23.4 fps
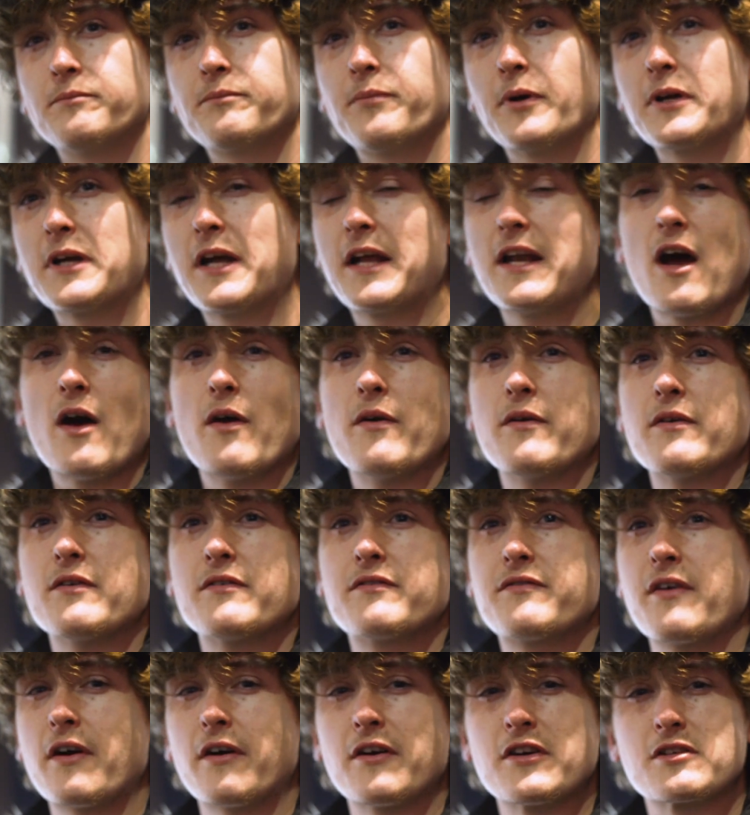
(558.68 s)
But yeah, no, it
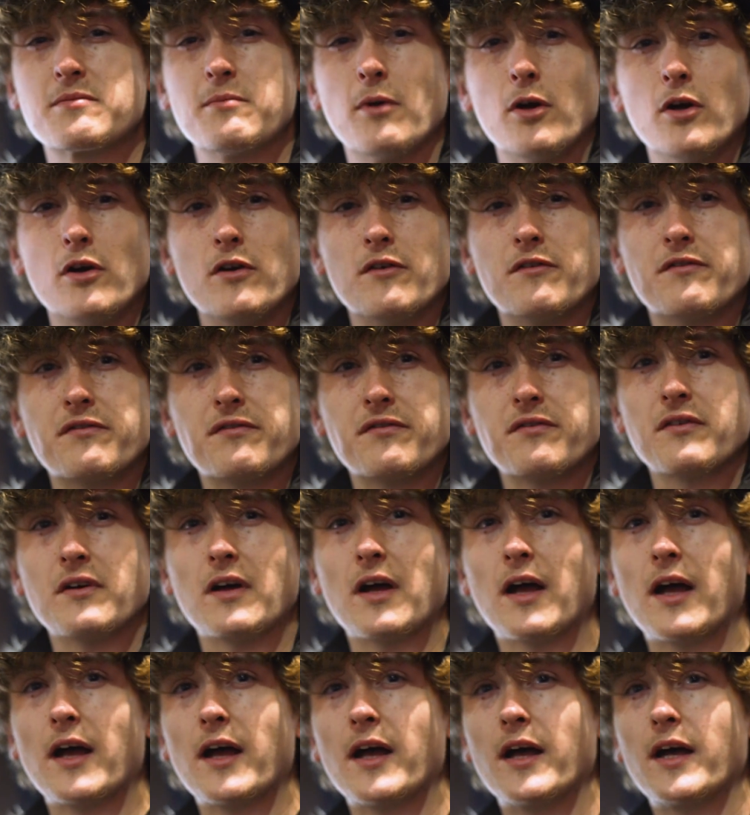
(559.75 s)
was very smooth,
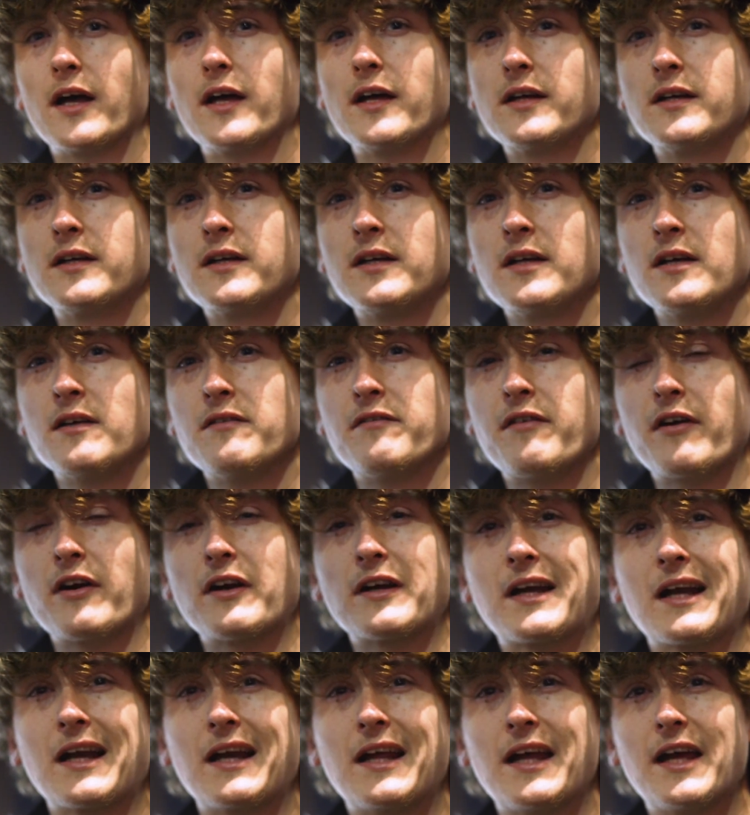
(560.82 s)
very
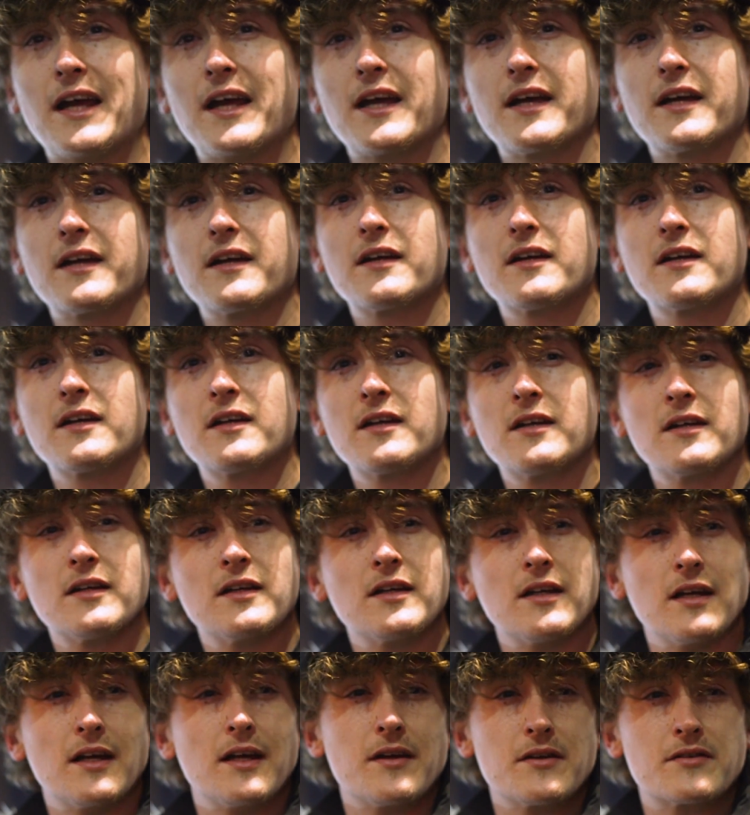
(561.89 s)
clear.
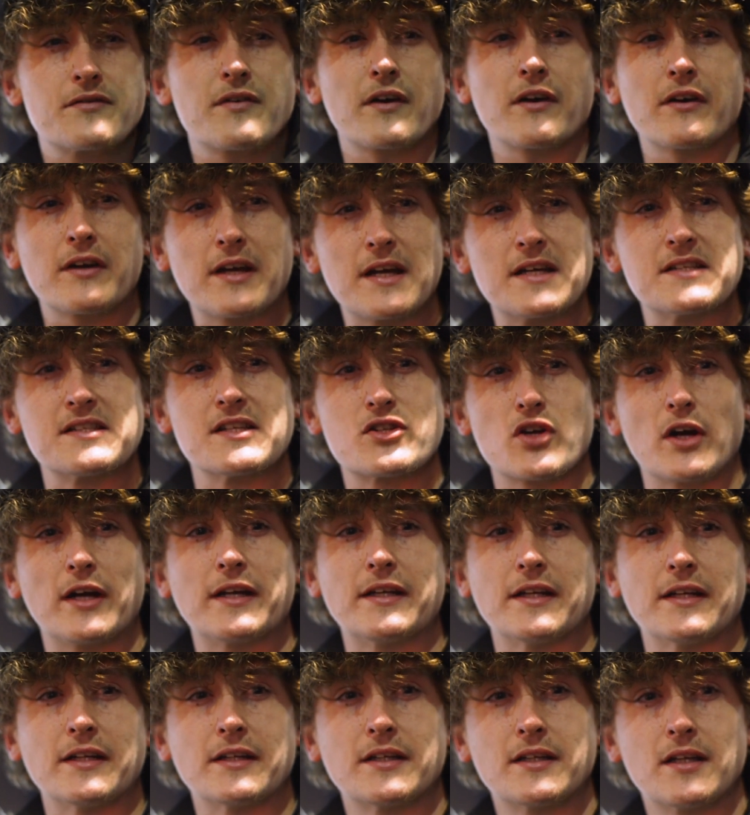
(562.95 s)
It was very easy
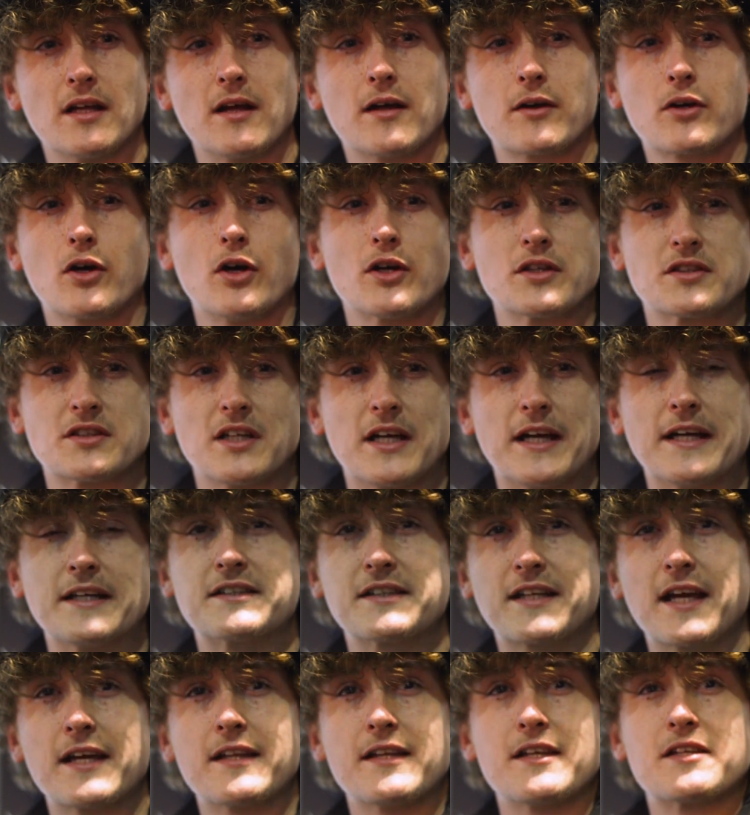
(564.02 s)
training. I've got to say,
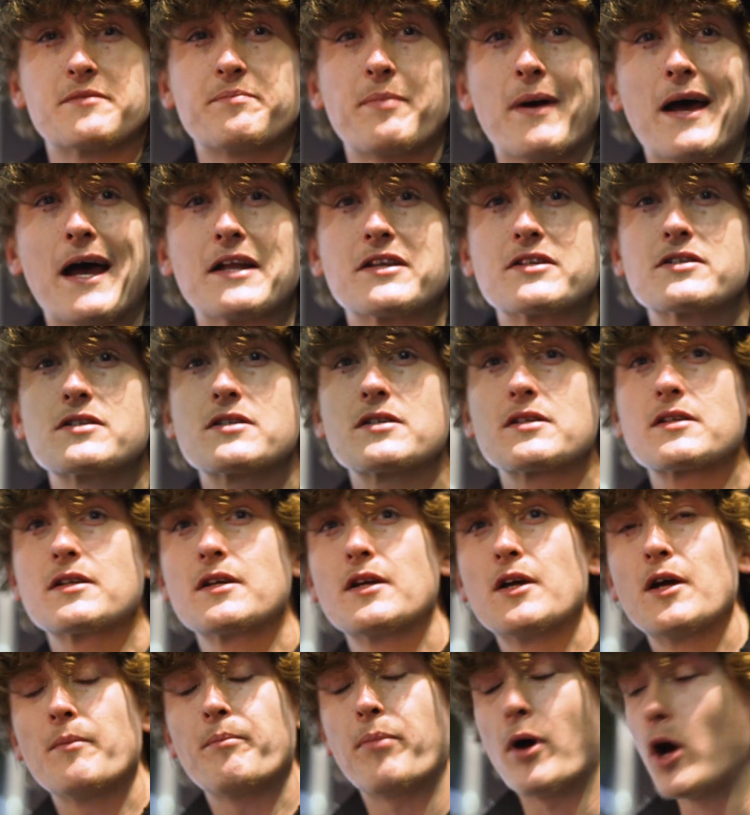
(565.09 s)
to get this badge
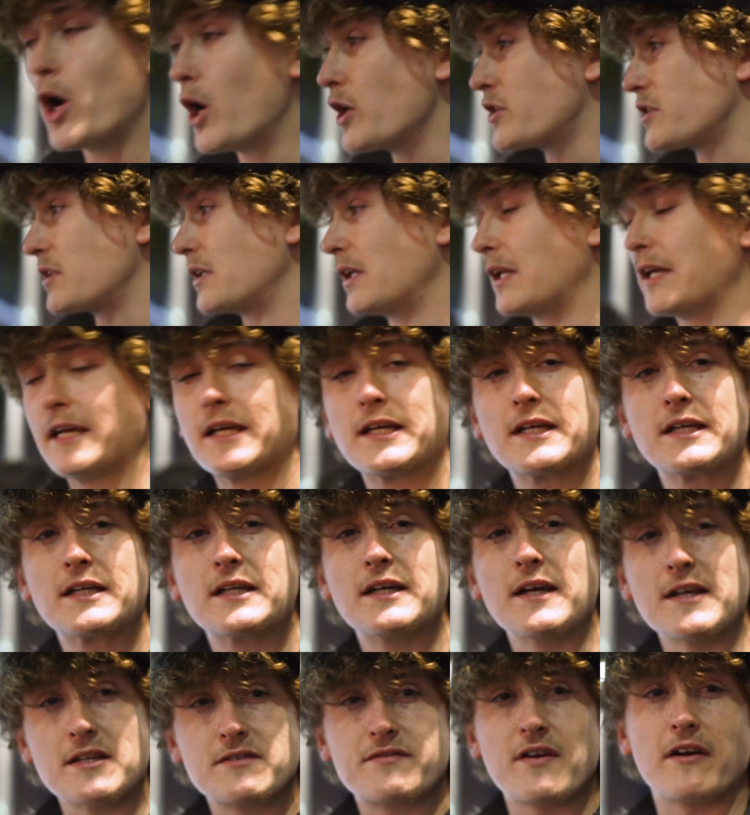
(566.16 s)
personally
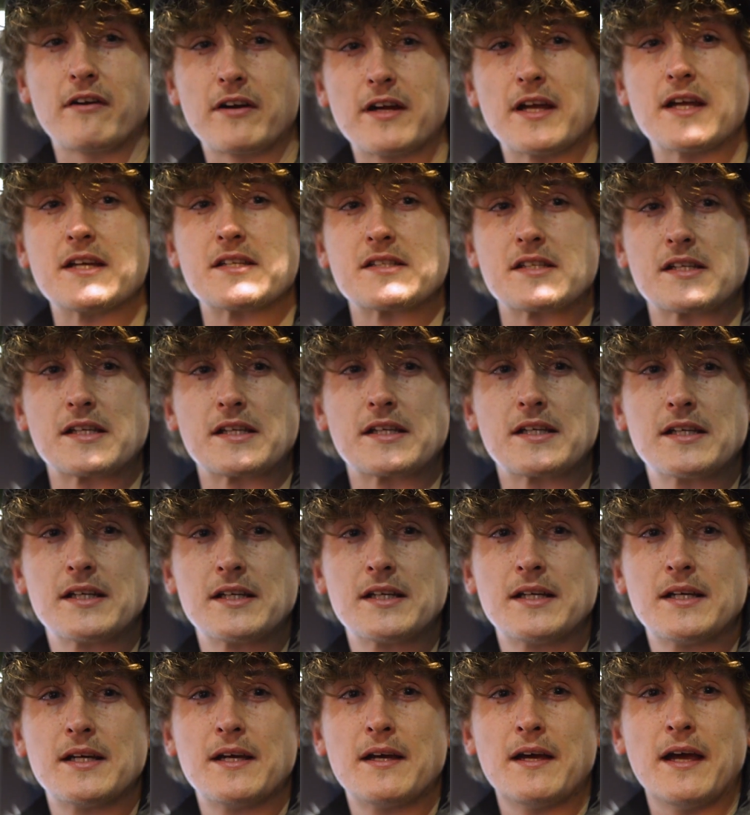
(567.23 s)
is very easy.
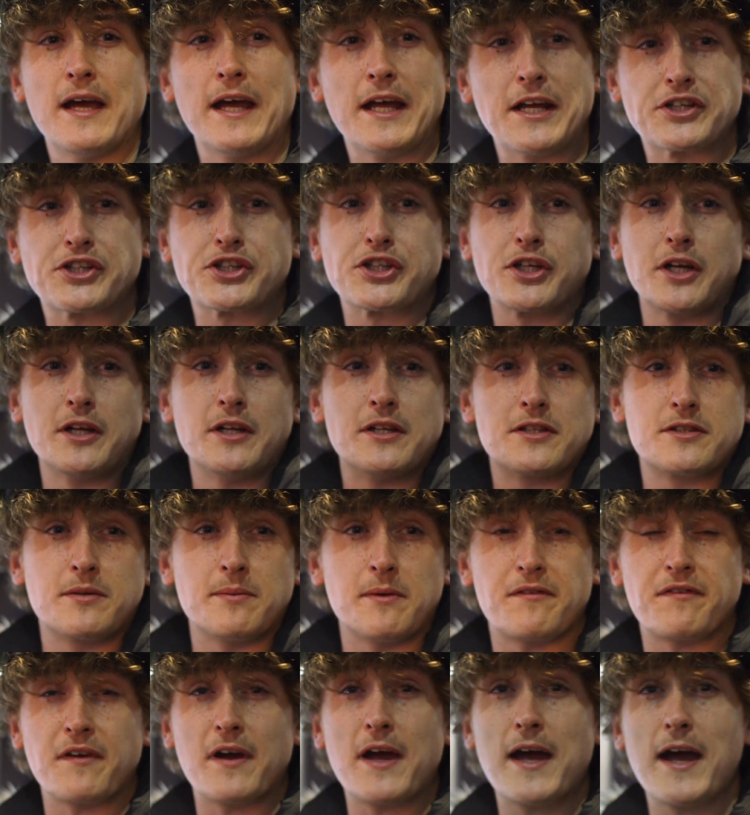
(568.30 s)
And to
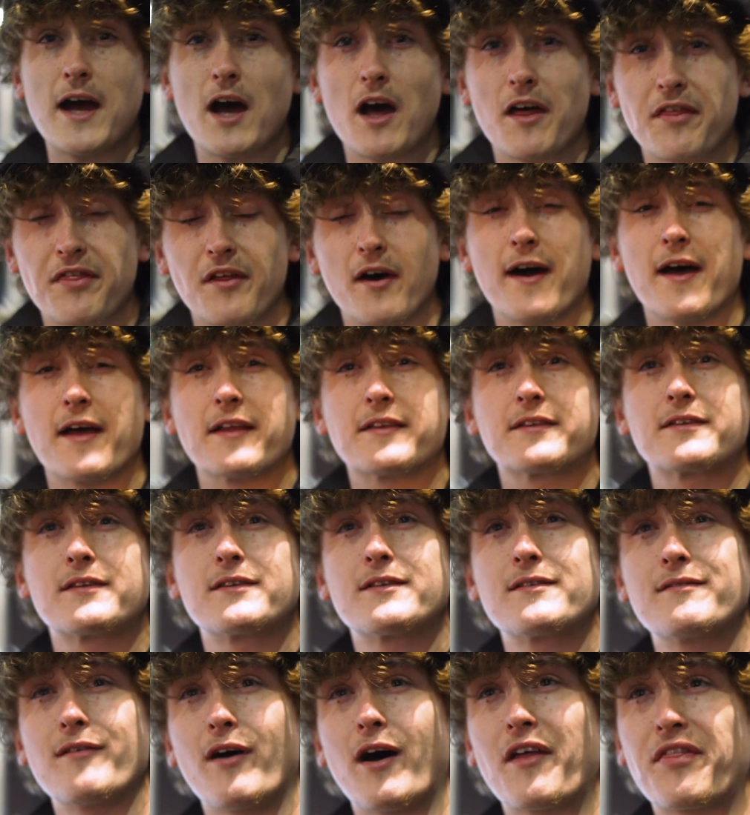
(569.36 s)
be fair, I
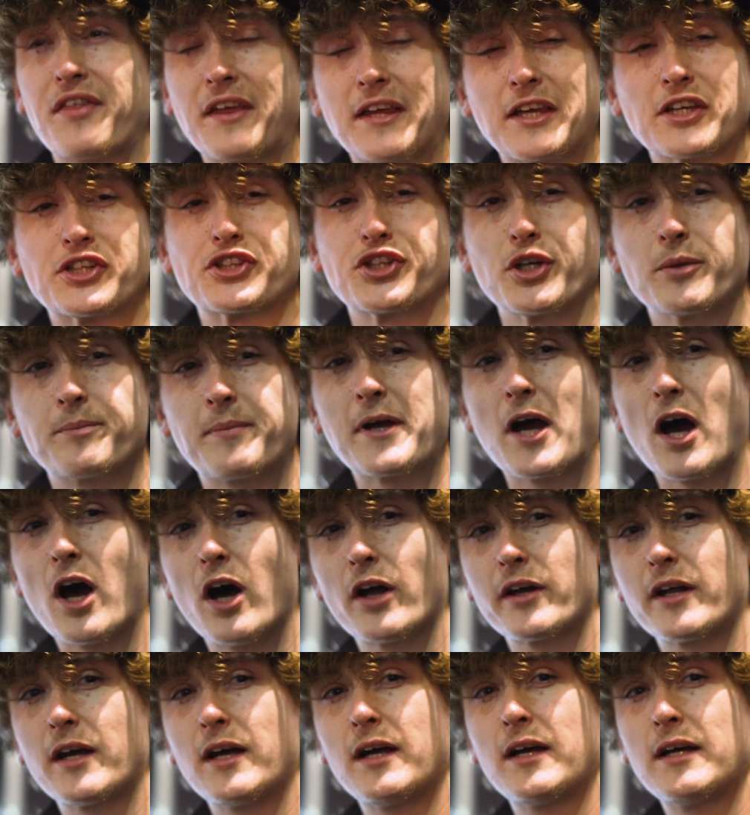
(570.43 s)
think it should be
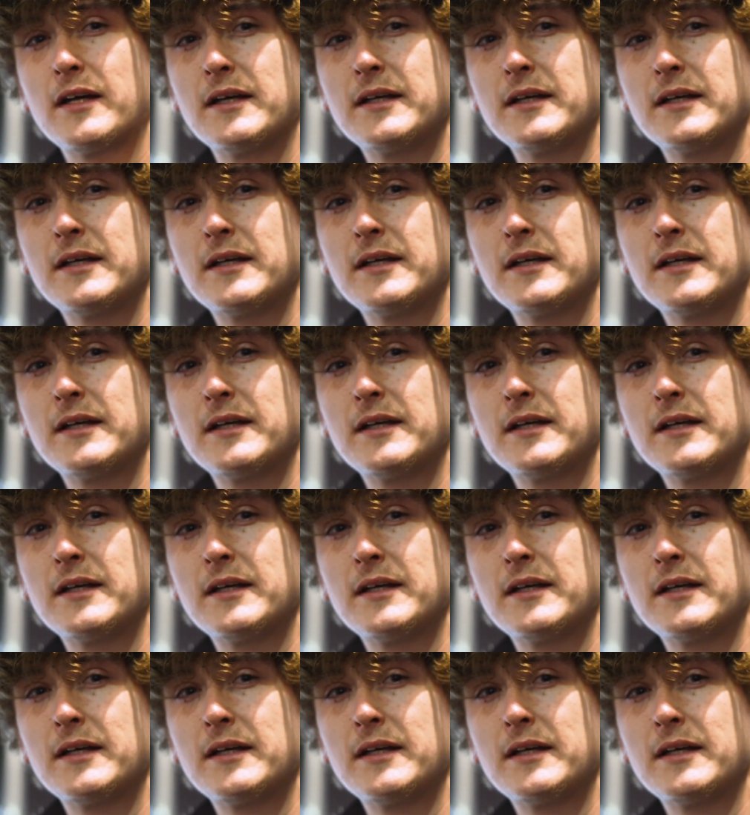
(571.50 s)
harder,